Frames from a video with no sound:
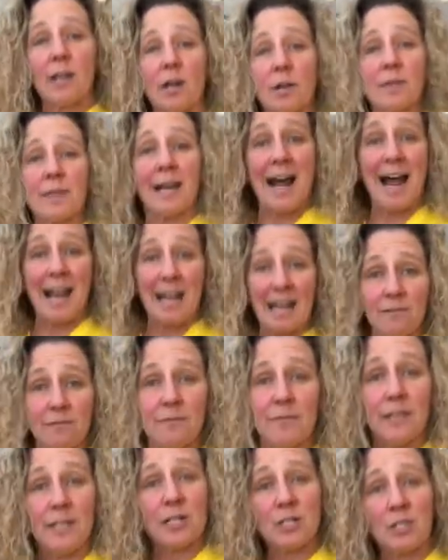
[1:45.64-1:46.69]
that I had
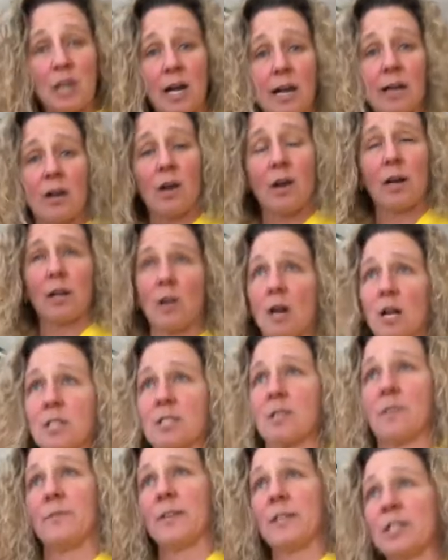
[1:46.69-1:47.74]
finished. I had already crossed the
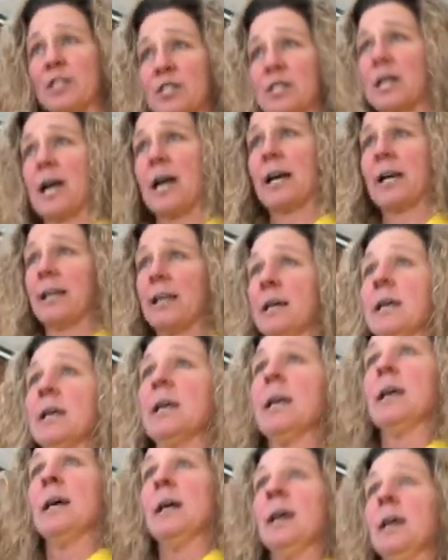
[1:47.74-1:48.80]
finish line.
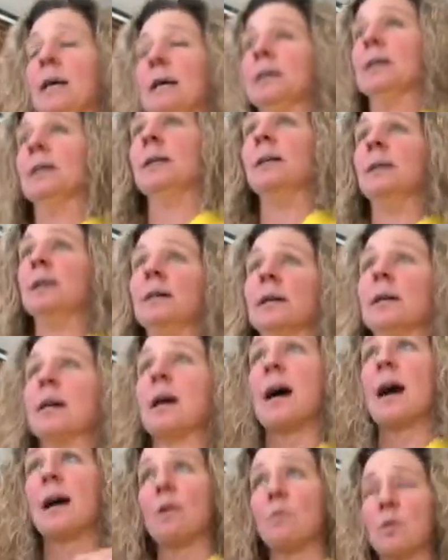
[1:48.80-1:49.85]
I
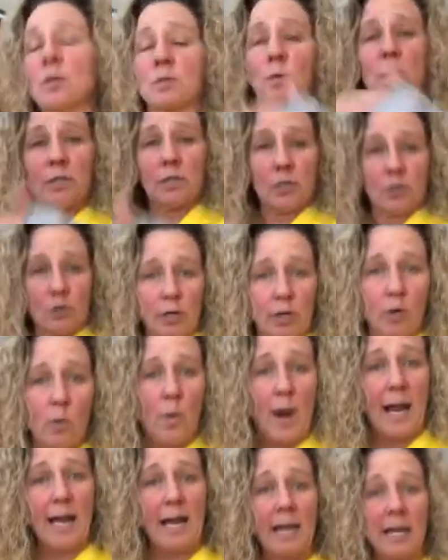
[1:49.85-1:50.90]
was one street
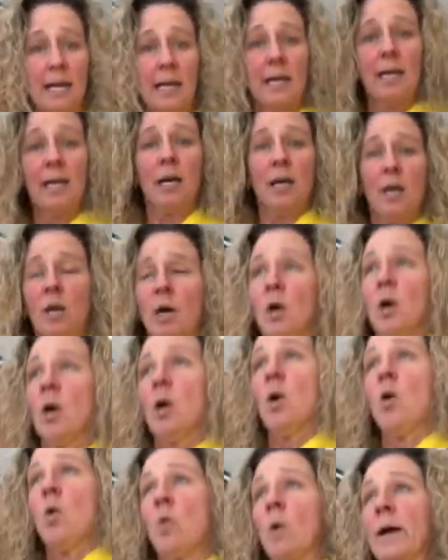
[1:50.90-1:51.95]
away
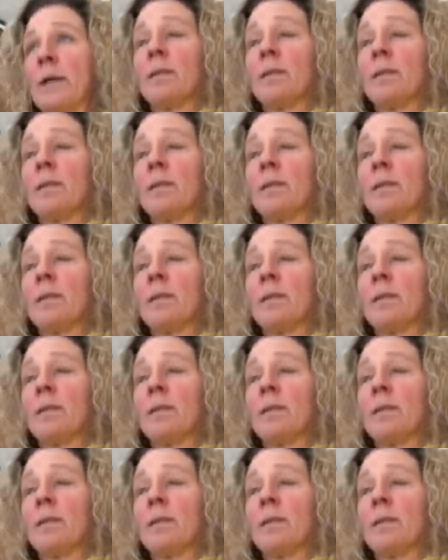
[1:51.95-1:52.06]
when the